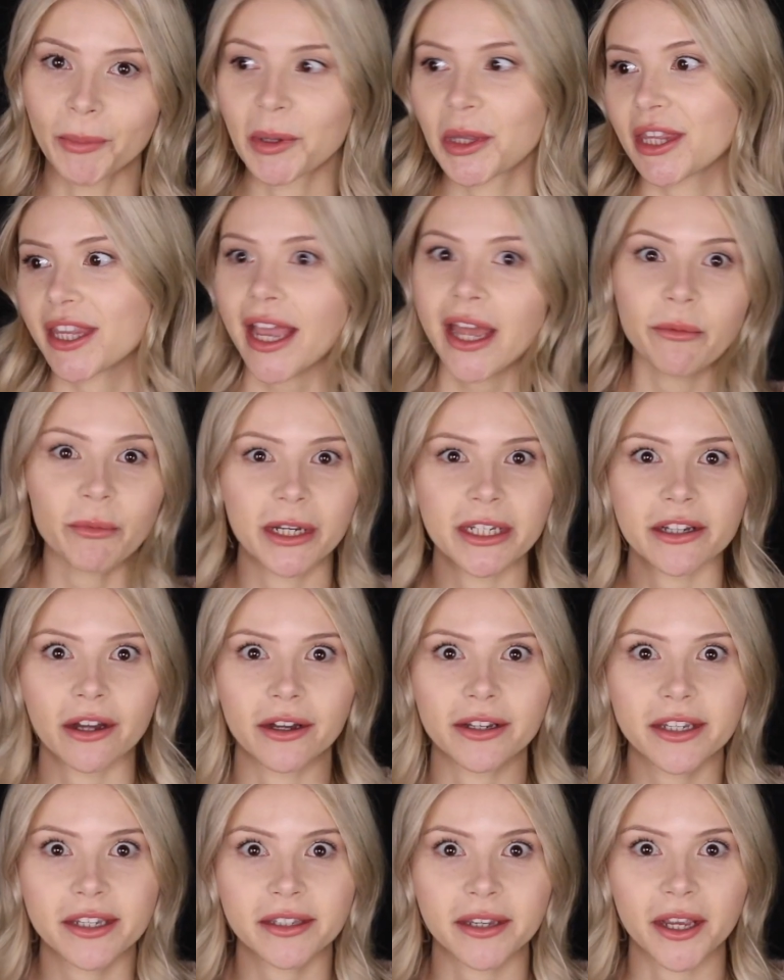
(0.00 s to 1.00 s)
but then went
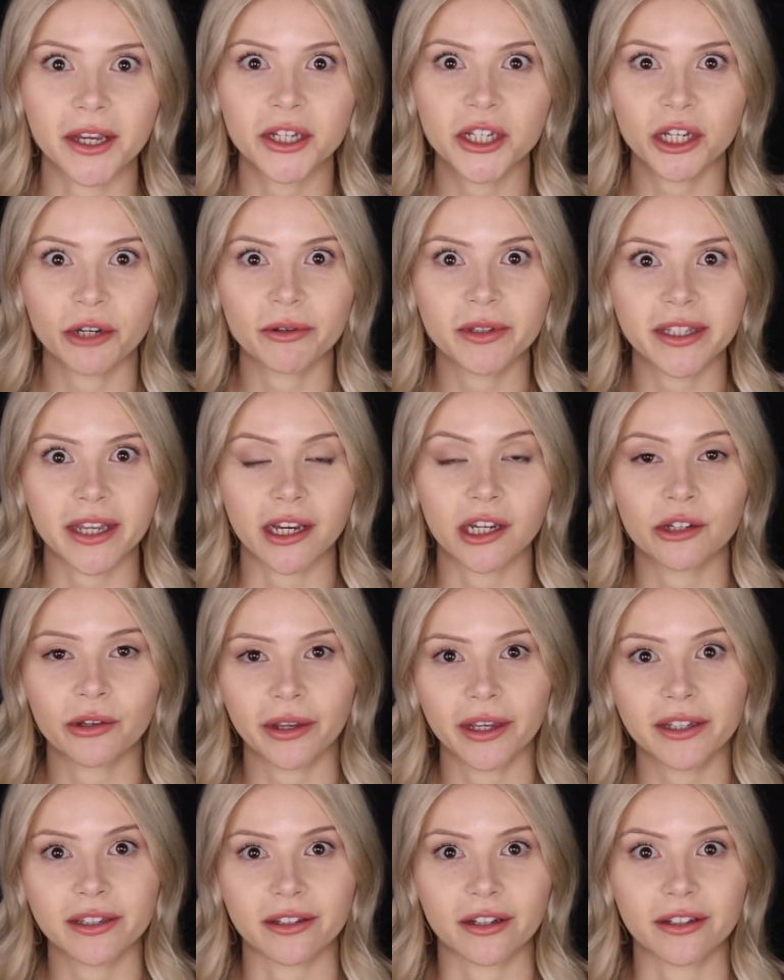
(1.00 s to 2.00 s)
on to say she was
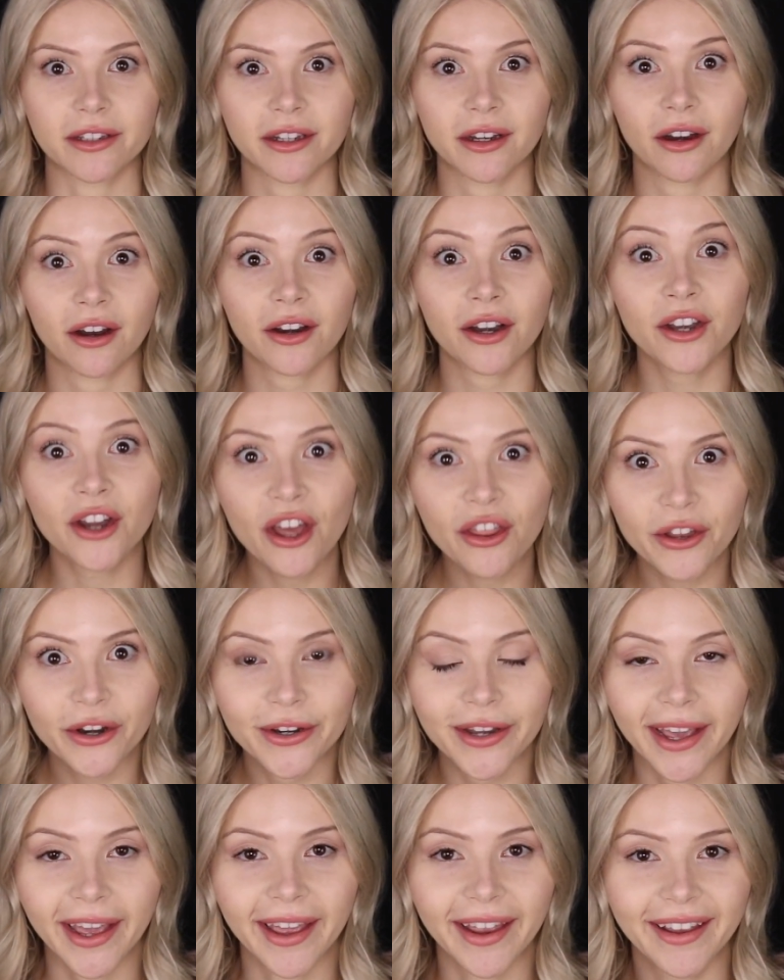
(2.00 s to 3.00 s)
sexually assaulted on another
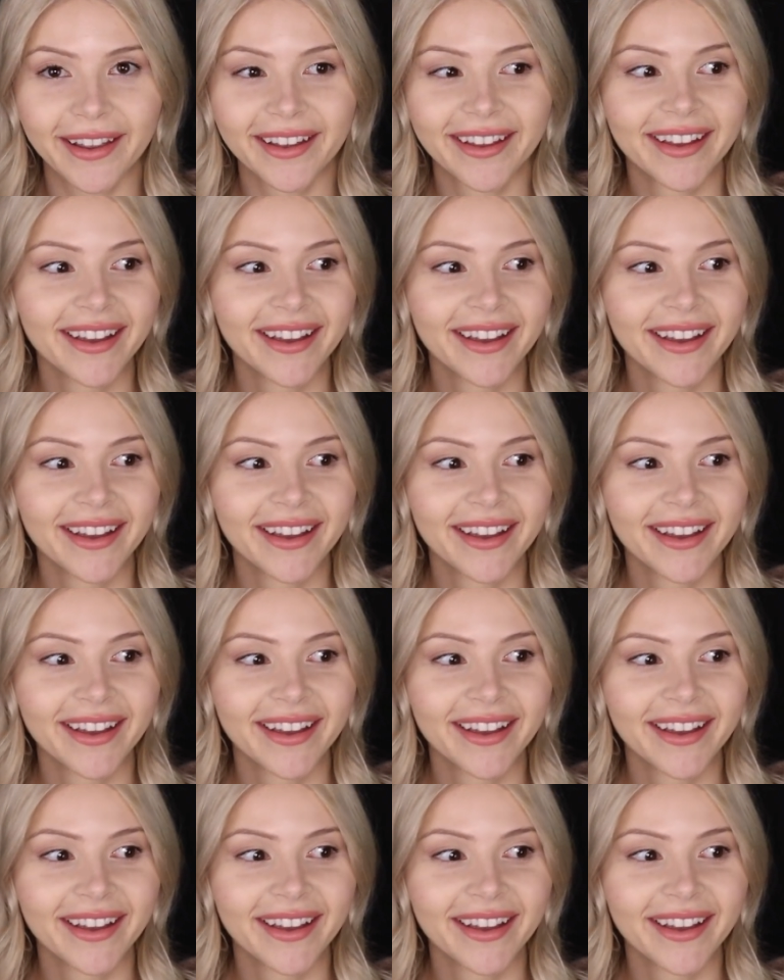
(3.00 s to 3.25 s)
day.